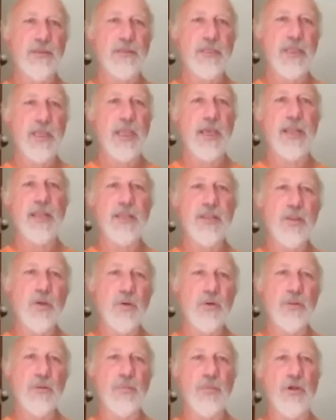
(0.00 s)
So you got to
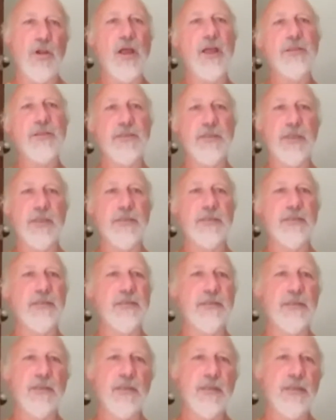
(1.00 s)
know the
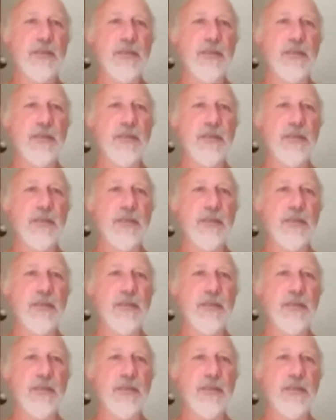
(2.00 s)
process.